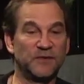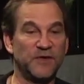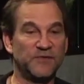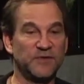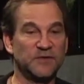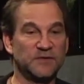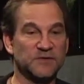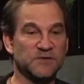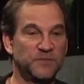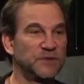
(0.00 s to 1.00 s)
they think
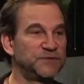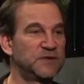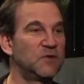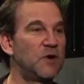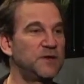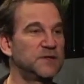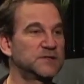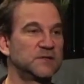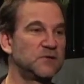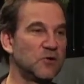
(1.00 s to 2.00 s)
there's a built-in
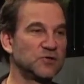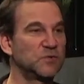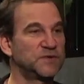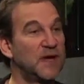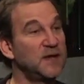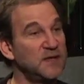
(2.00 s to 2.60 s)
audience that knows what that